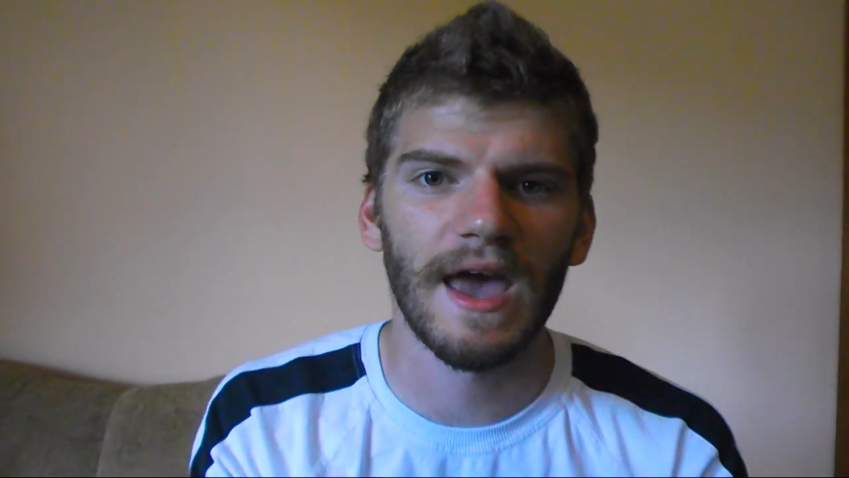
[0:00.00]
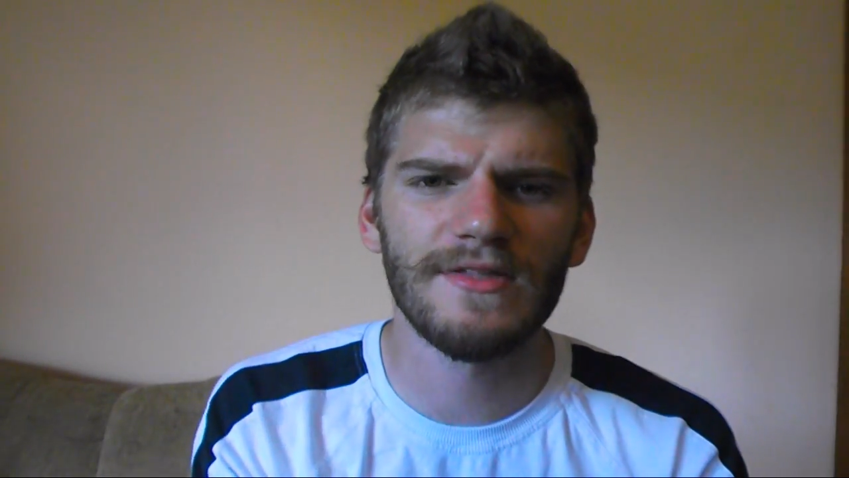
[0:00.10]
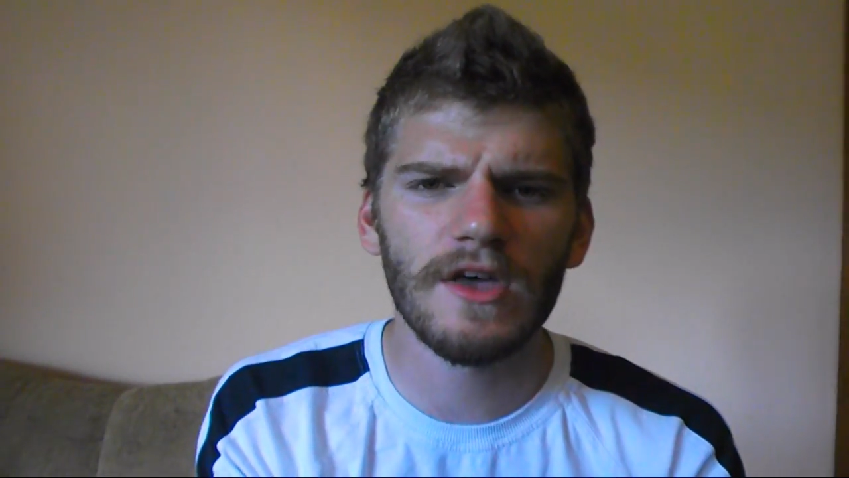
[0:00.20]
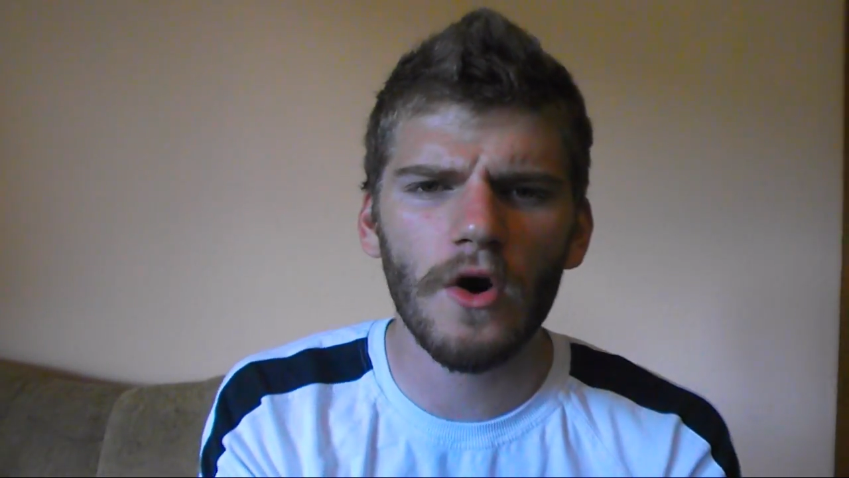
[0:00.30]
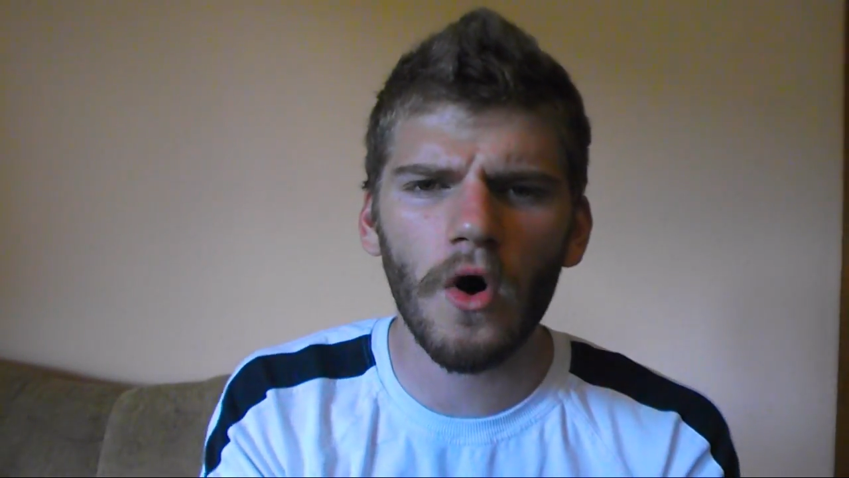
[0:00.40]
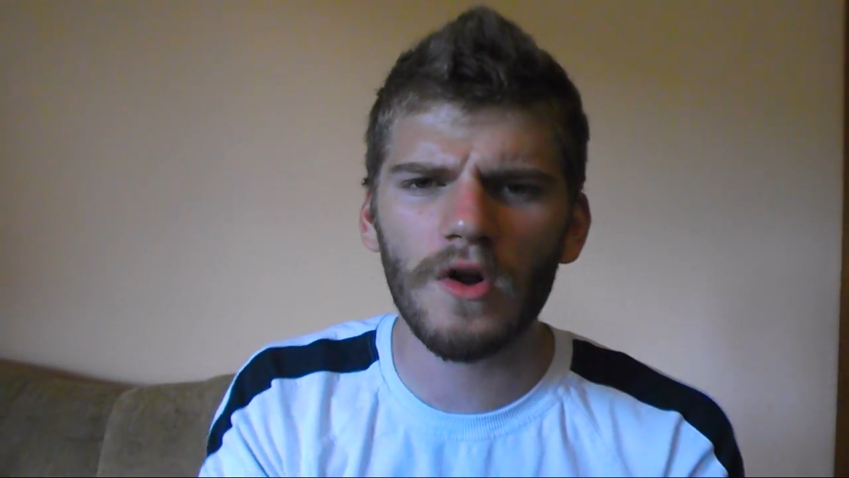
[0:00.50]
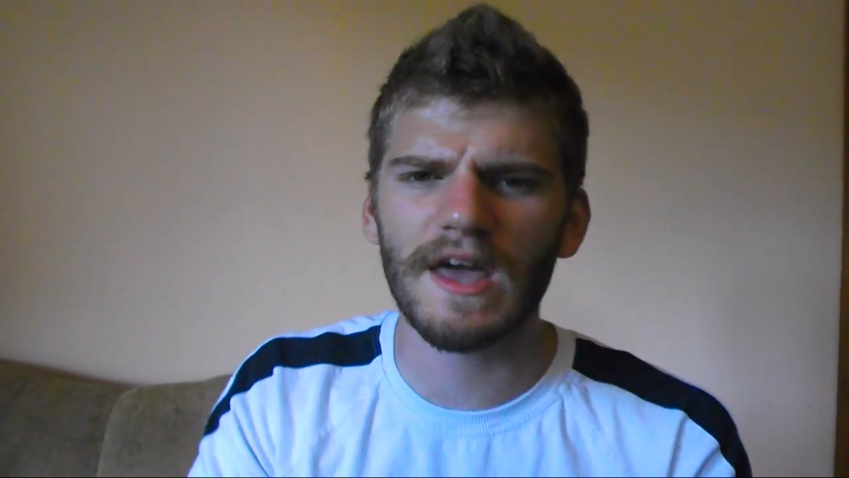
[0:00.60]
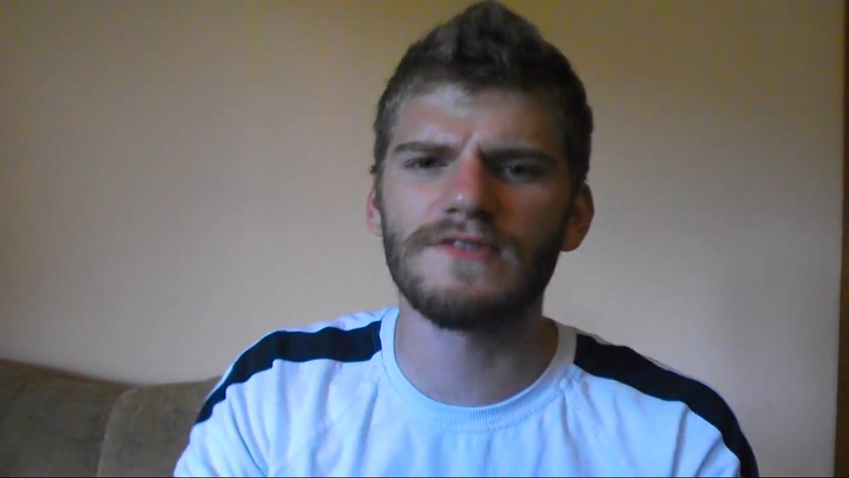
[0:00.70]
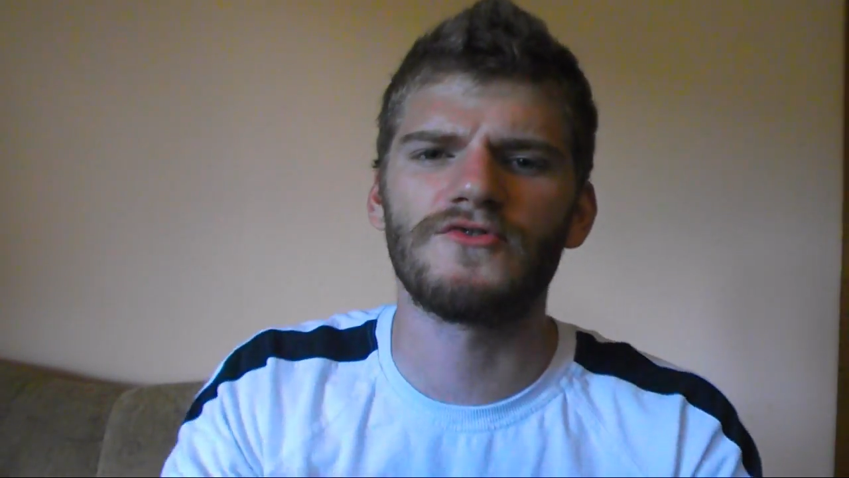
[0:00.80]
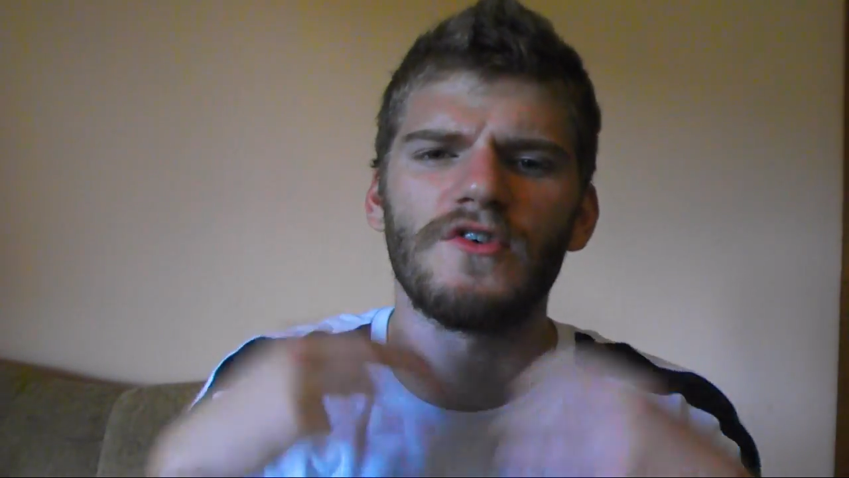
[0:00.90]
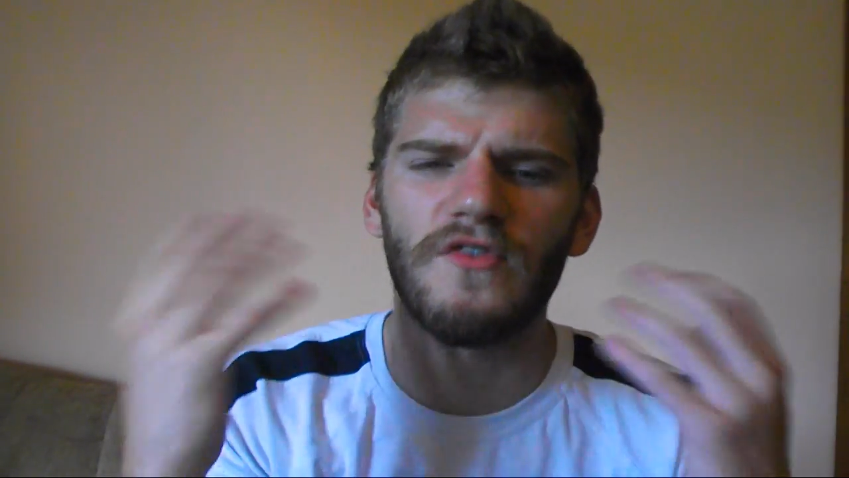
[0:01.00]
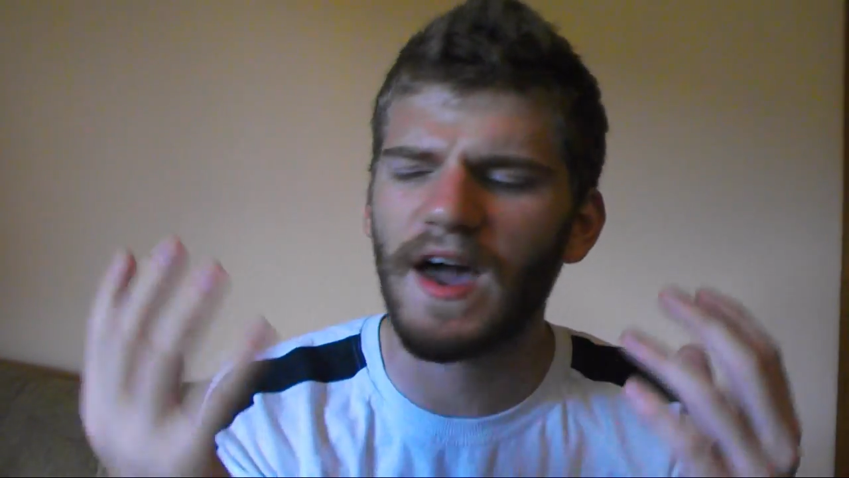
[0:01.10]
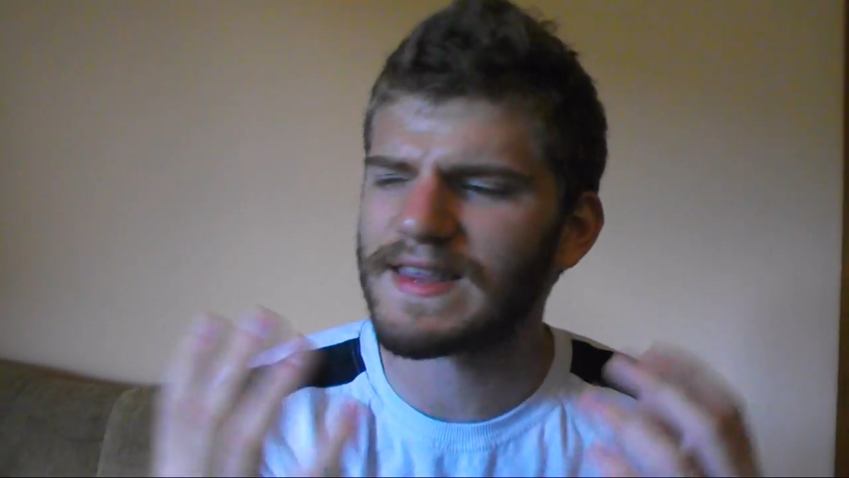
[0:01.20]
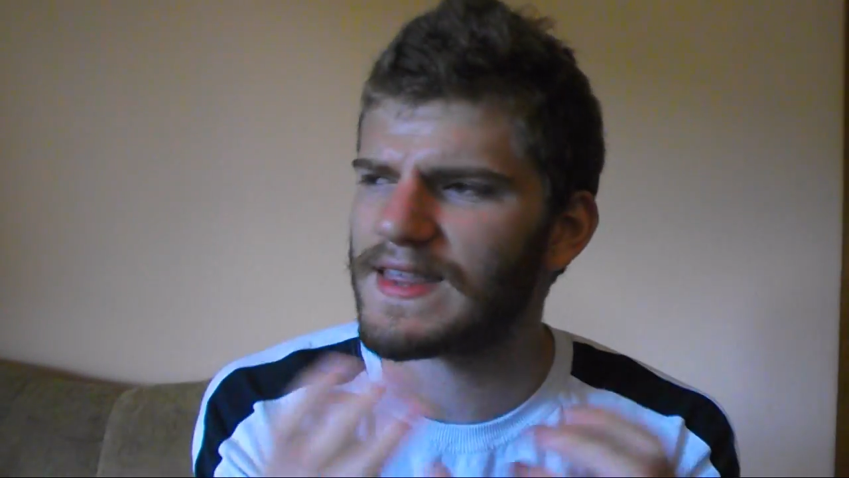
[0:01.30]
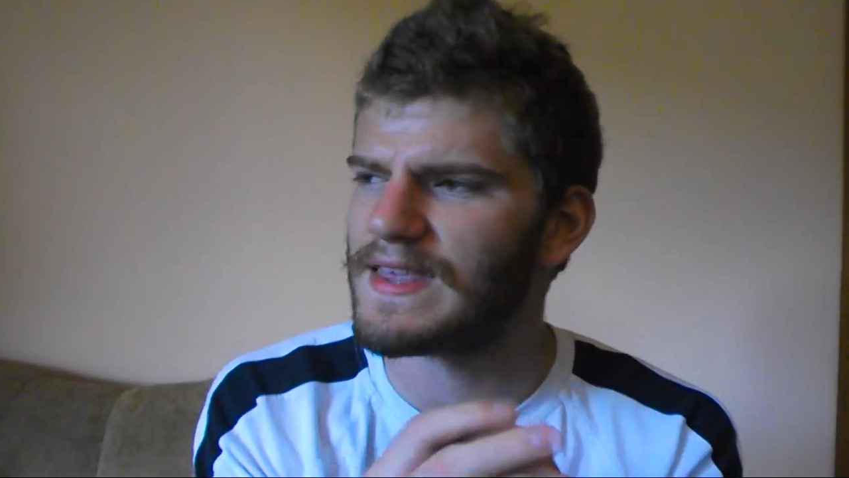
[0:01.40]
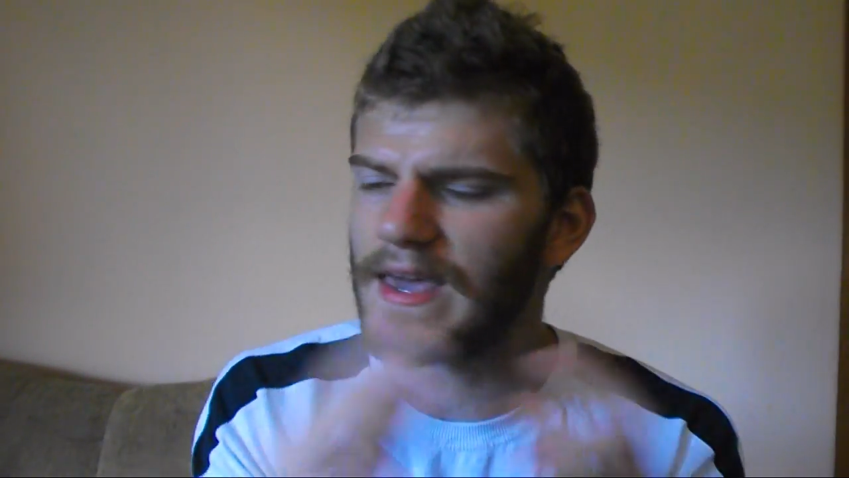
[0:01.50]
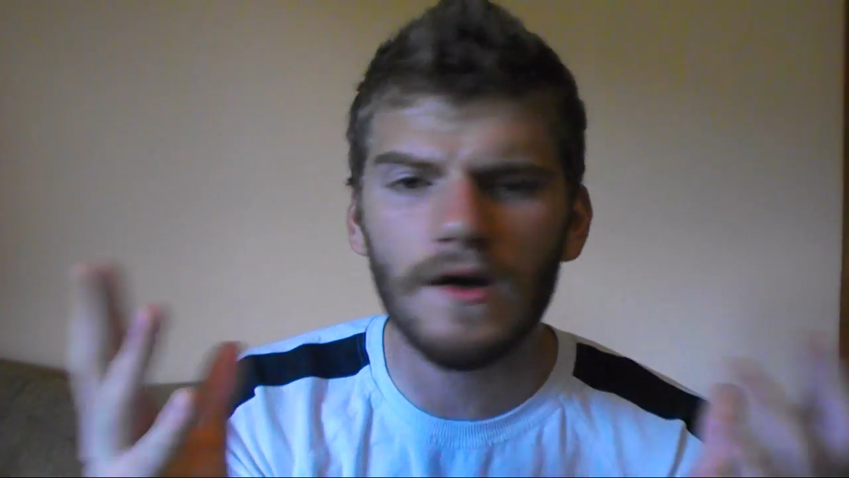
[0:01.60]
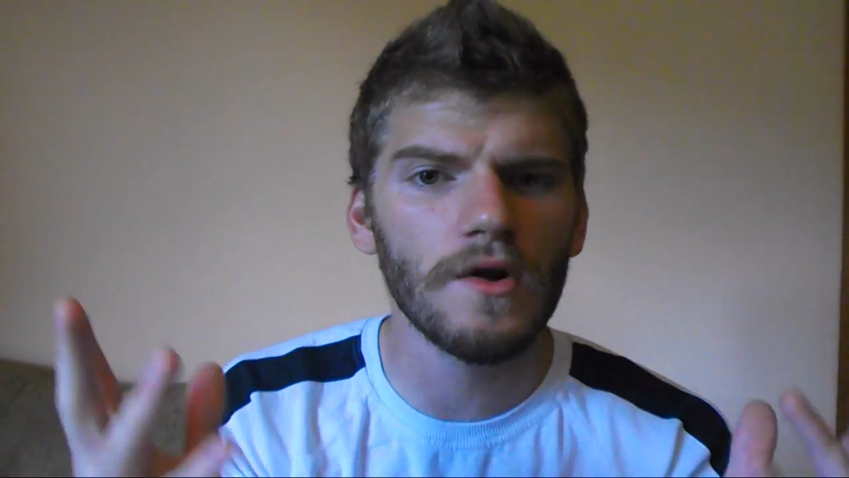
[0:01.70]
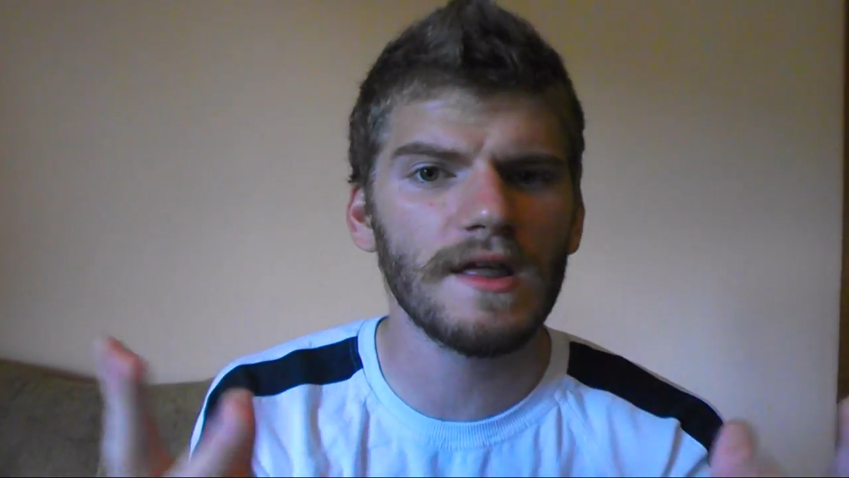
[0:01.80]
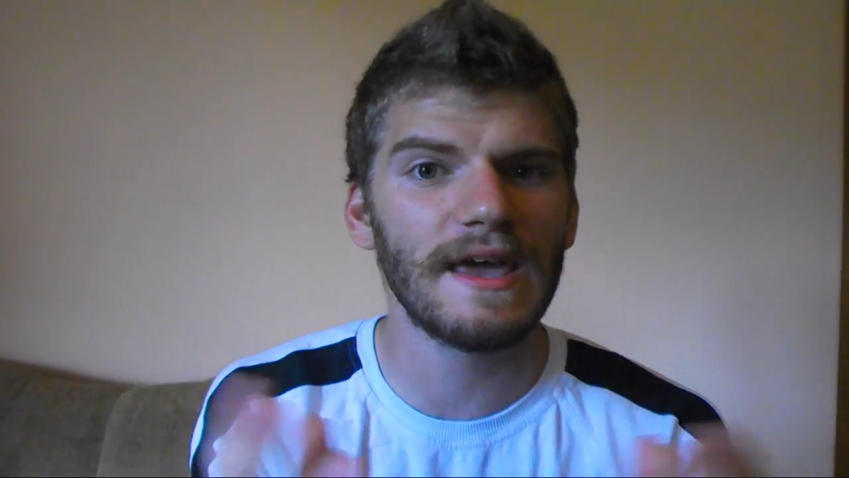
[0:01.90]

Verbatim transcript: and they all get reflected equally